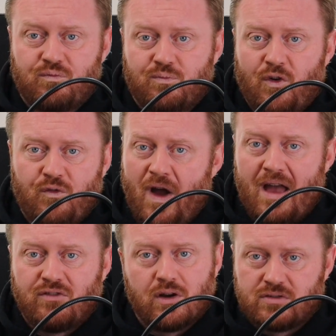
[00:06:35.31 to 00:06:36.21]
for
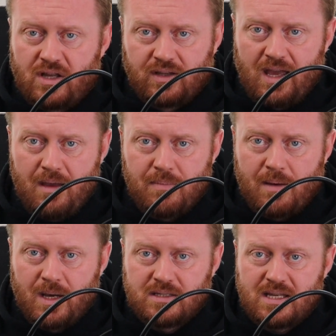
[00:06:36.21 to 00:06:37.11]
five years on the game
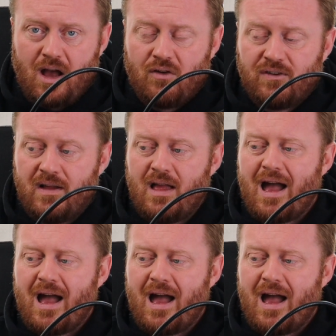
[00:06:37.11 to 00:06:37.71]
by myself.